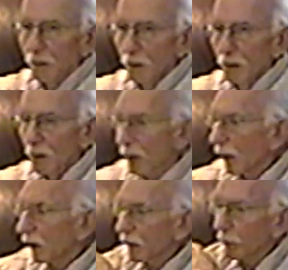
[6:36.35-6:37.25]

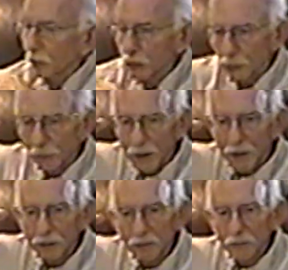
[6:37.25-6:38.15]
And he was
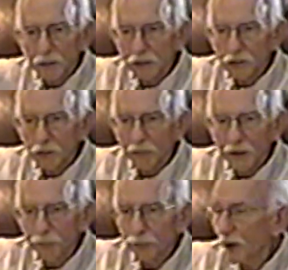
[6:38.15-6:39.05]
right next to
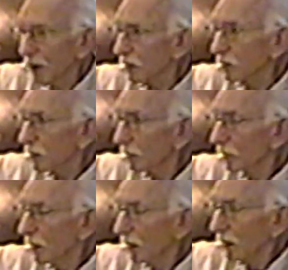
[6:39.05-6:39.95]
my face.
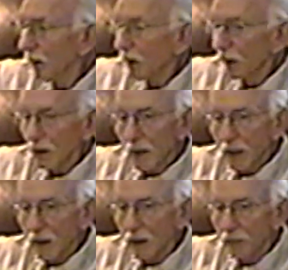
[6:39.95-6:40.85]

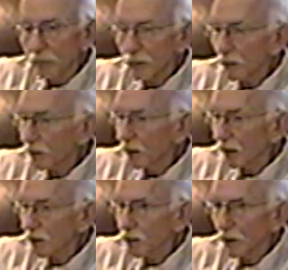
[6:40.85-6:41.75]
And the
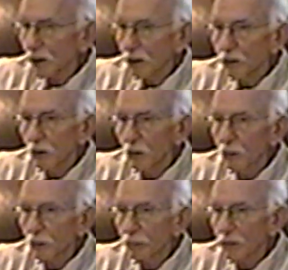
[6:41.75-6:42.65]
next thing I
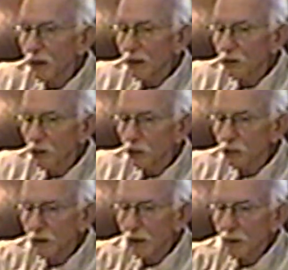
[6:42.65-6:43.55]
knew, he
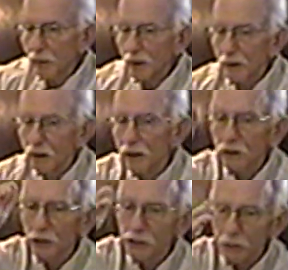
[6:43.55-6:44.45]
just came in and he
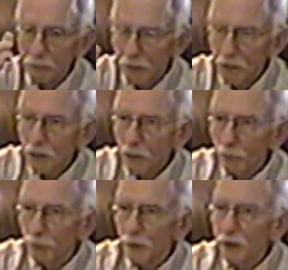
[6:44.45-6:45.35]
just
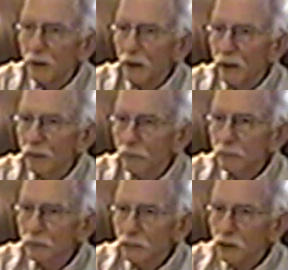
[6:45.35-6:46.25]
bit that
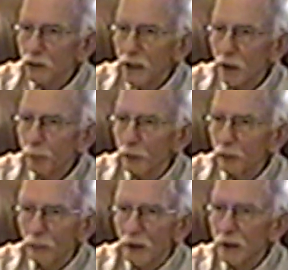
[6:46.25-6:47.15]

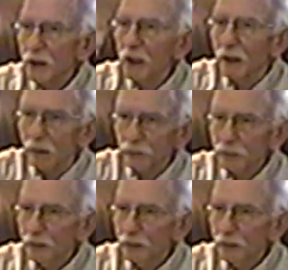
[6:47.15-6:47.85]
snapper right in half.